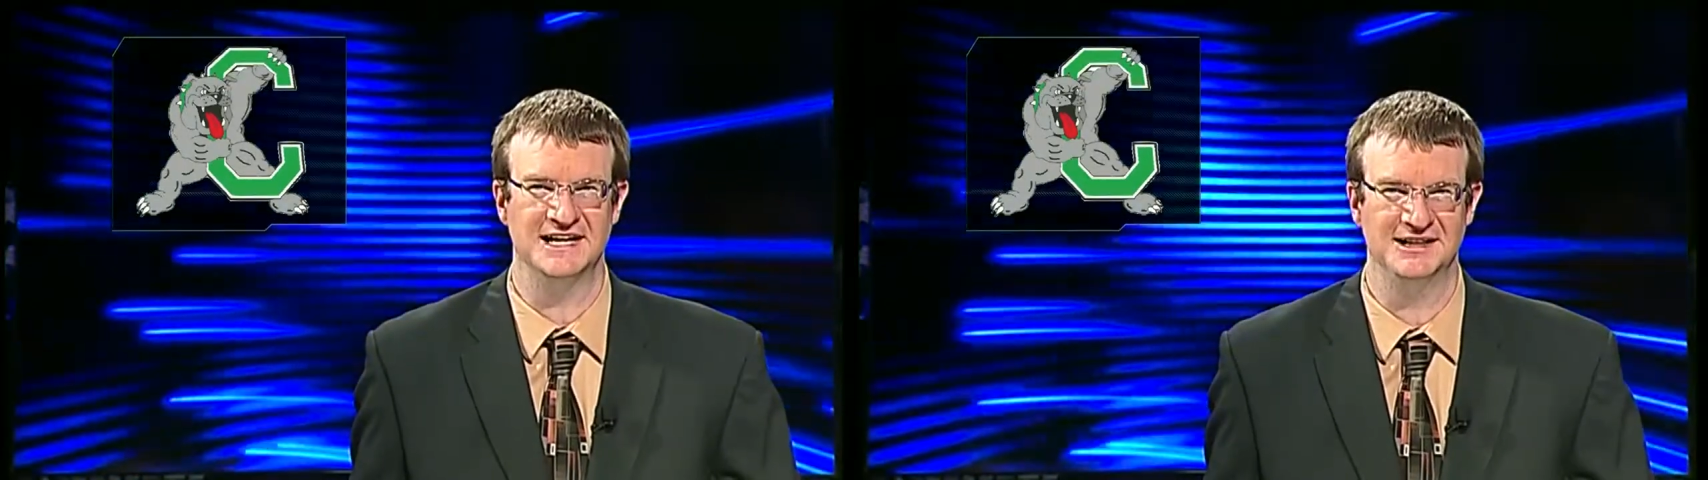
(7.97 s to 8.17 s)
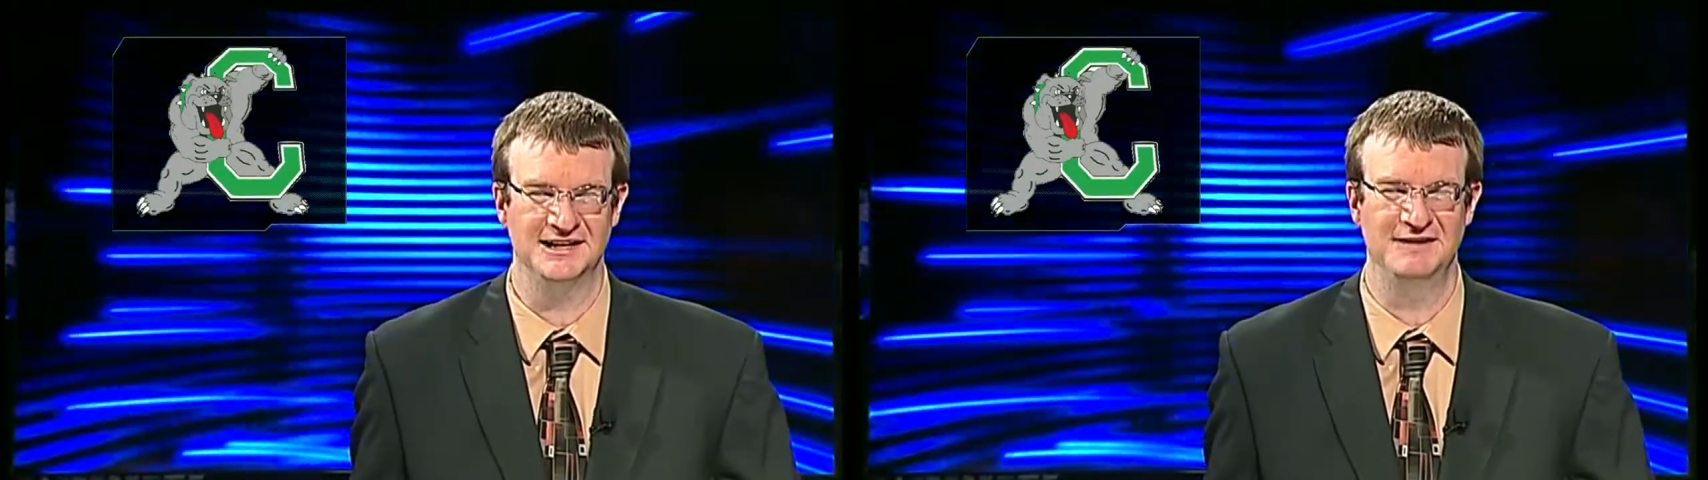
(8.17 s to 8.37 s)

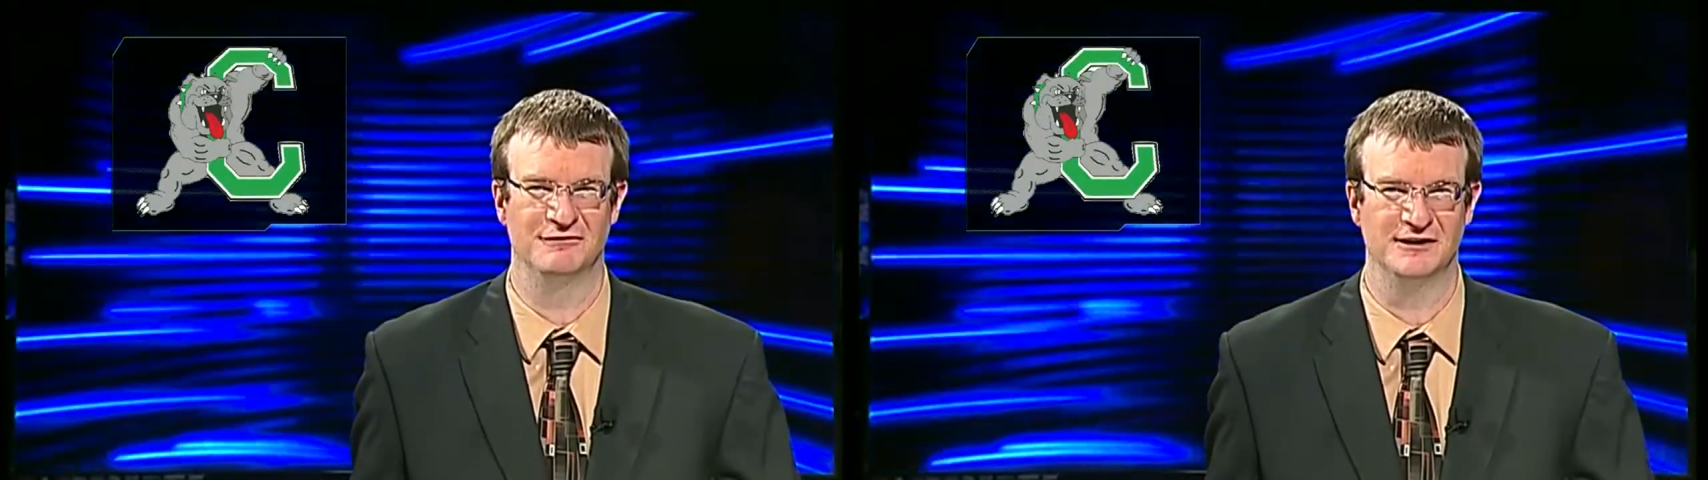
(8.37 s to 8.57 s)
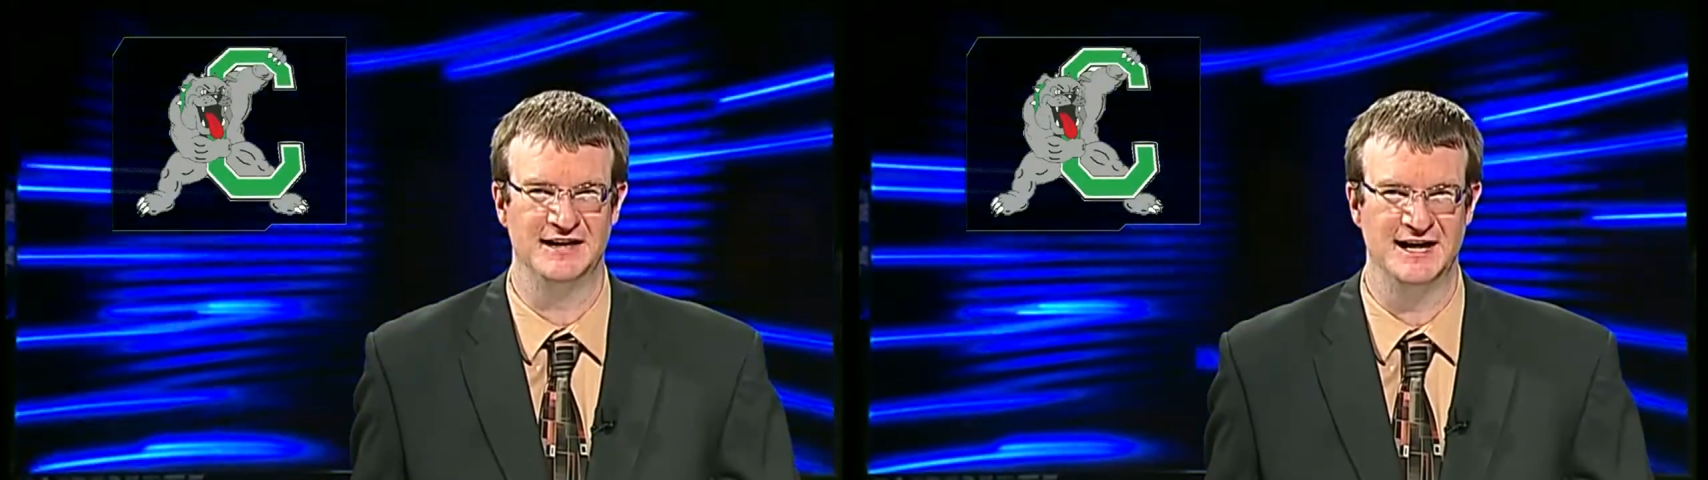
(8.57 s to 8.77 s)

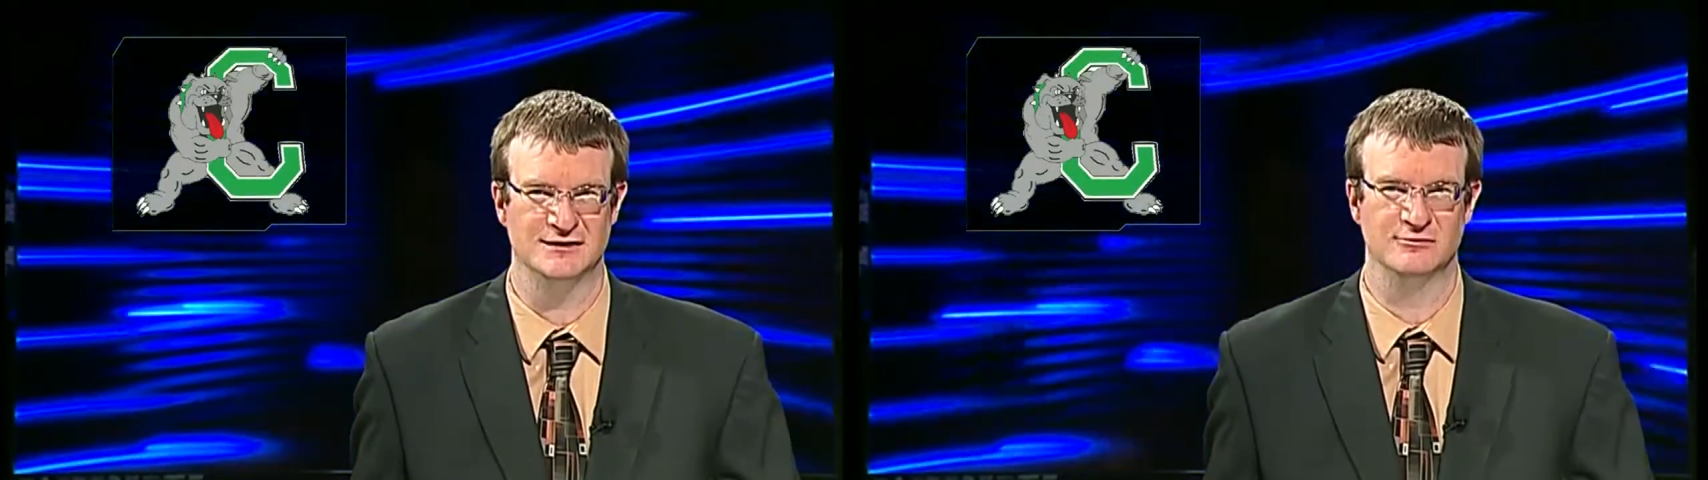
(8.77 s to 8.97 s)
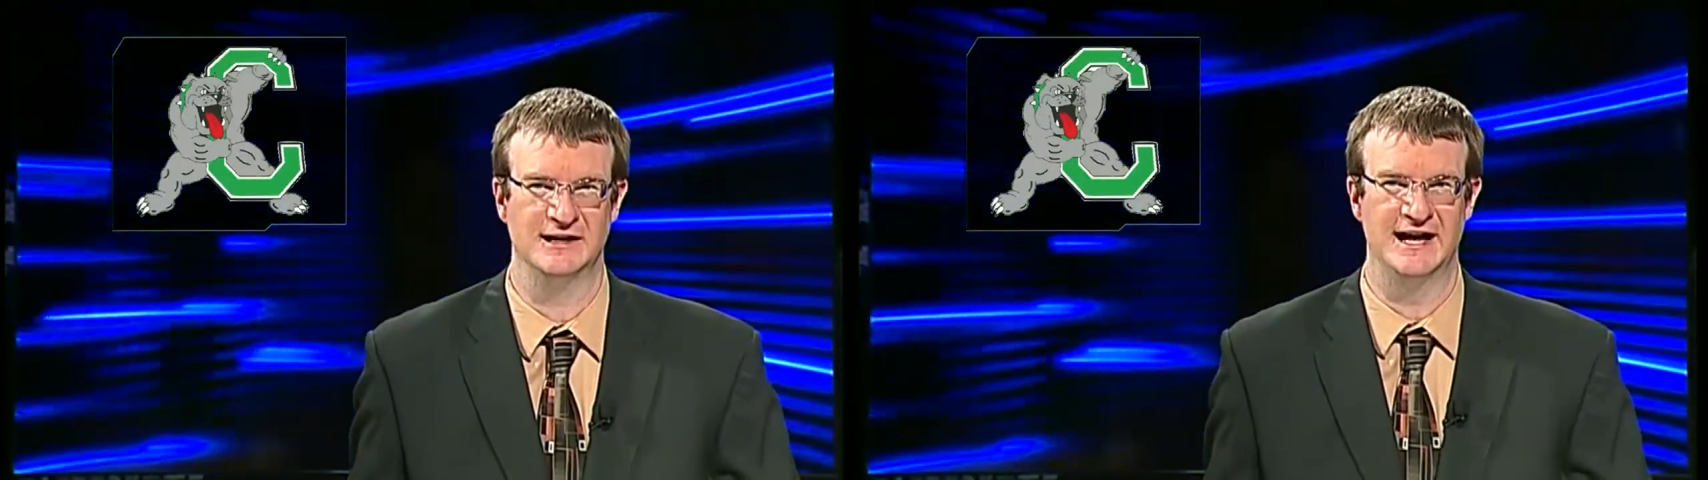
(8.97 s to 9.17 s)
Cleveland
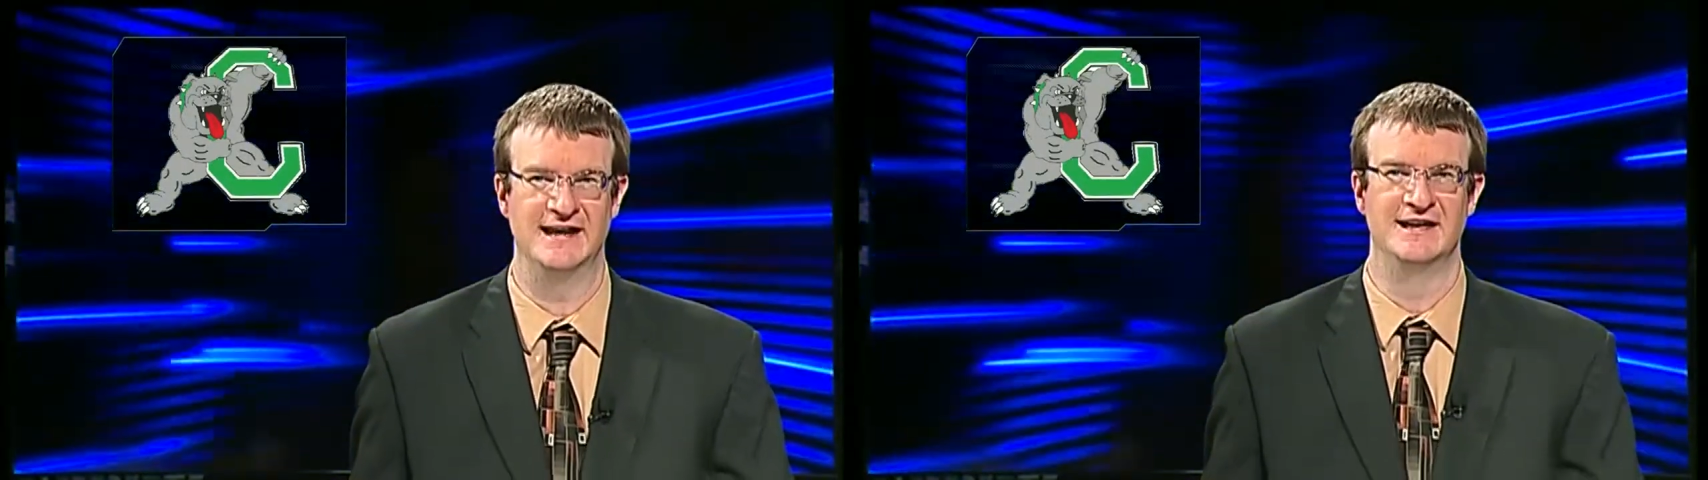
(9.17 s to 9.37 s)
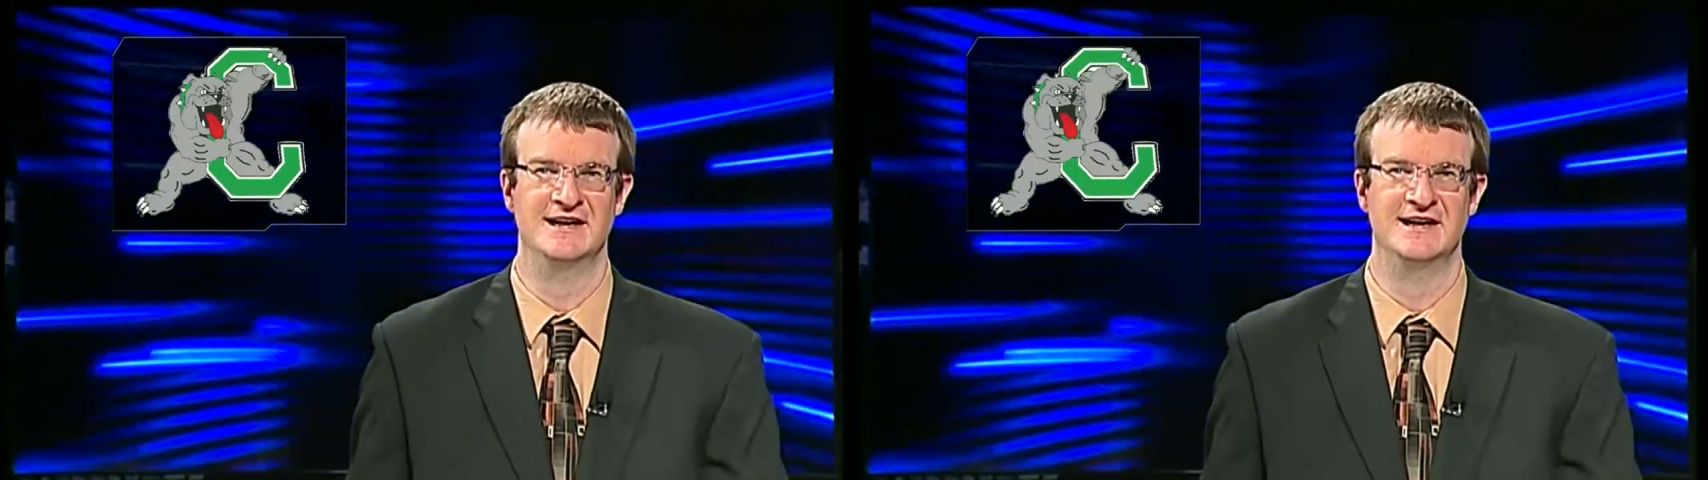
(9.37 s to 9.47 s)
next weekend